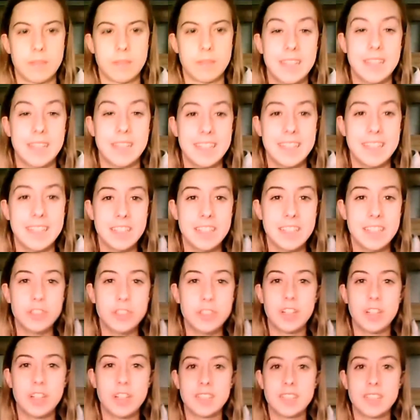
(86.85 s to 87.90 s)
Psychedelic
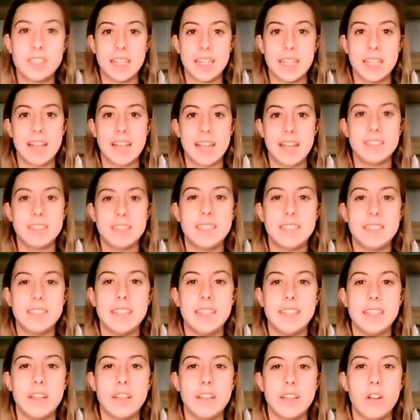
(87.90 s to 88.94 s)
drugs like
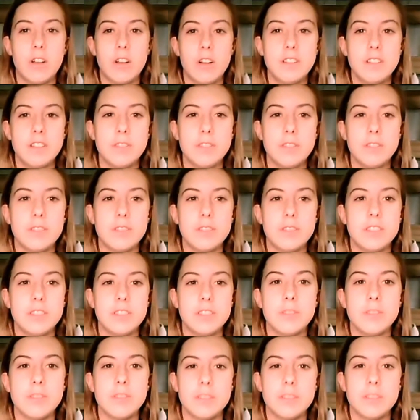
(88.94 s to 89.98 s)
LSD can cause
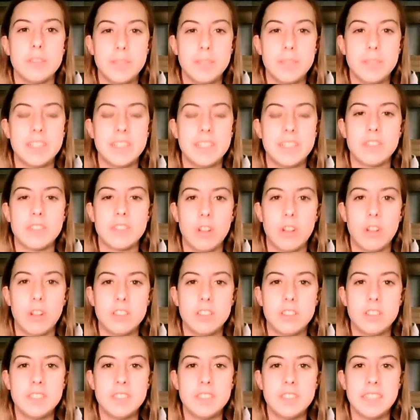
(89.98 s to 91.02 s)
users to experience
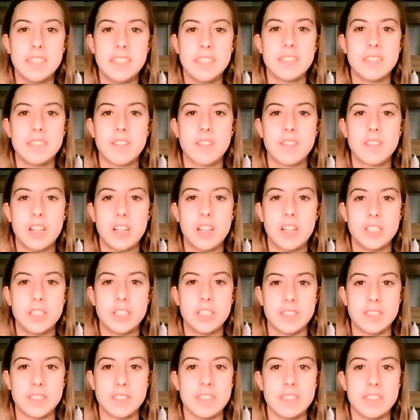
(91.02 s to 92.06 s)
altered states of
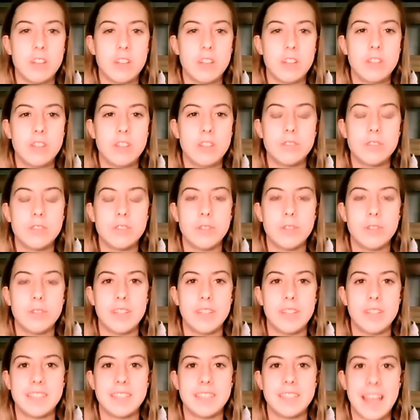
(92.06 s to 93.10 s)
consciousness, also
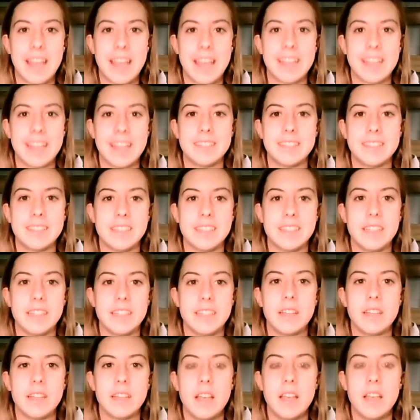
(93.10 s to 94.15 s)
known as ASC.
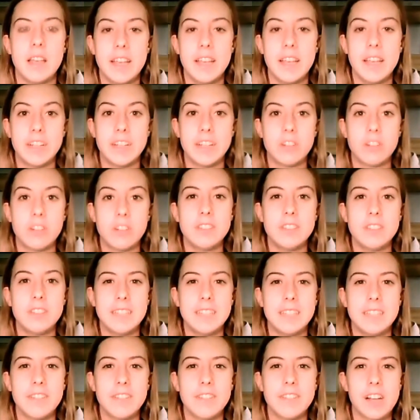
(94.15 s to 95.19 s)
An altered
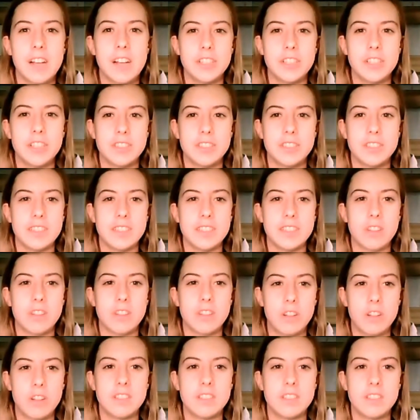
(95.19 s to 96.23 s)
state of consciousness
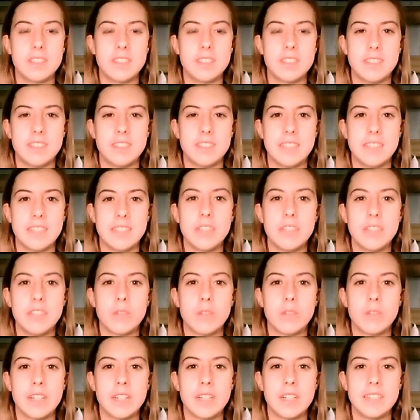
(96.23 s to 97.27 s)
alters the distinct
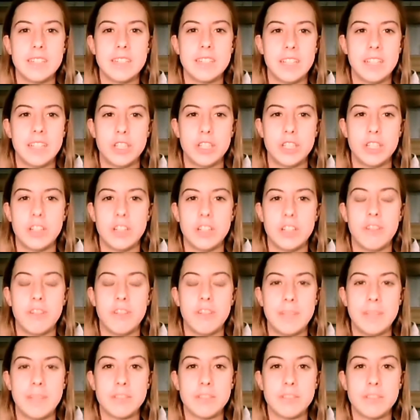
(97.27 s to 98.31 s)
organization of
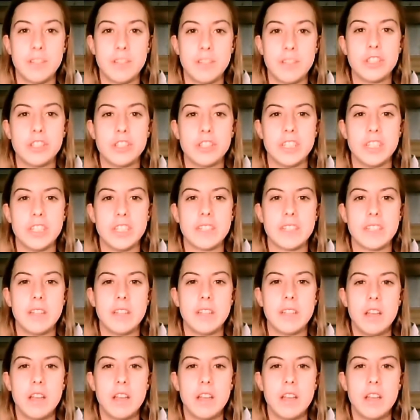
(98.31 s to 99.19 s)
mental functioning.